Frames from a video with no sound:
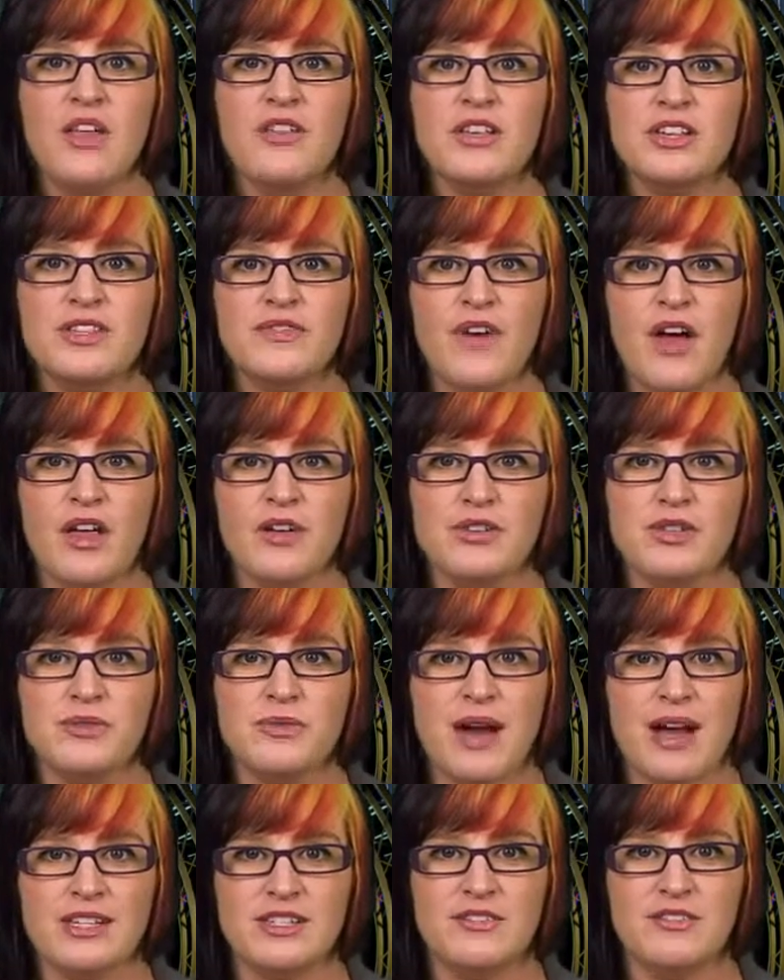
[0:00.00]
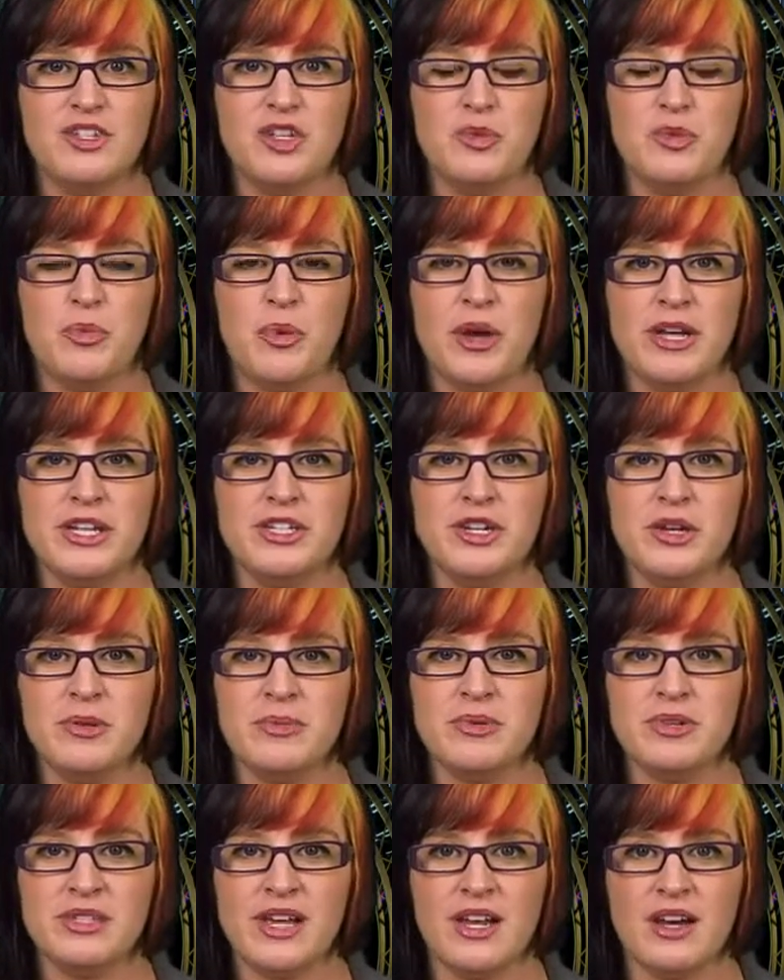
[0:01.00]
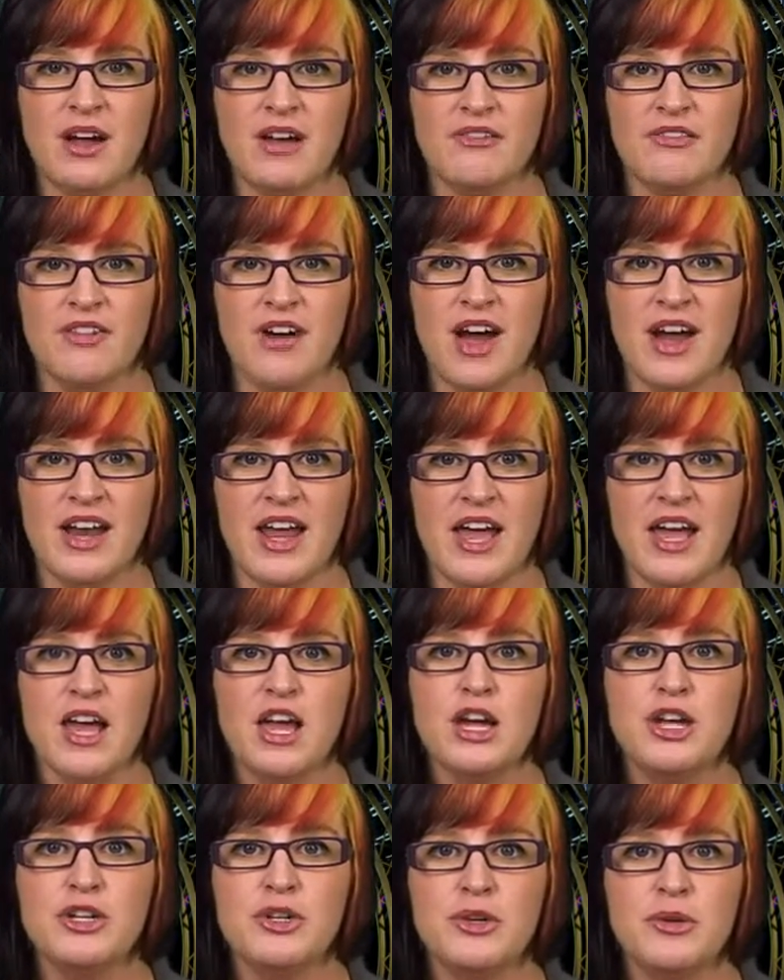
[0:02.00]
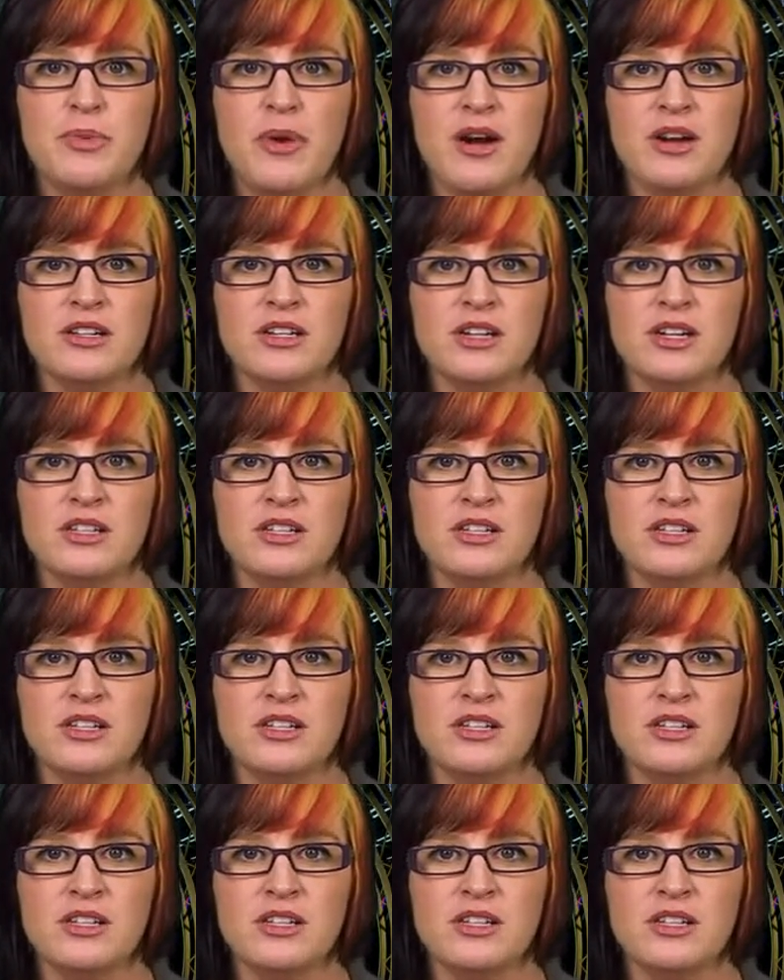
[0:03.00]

This follows a rise of 2.2% on Friday, due in part to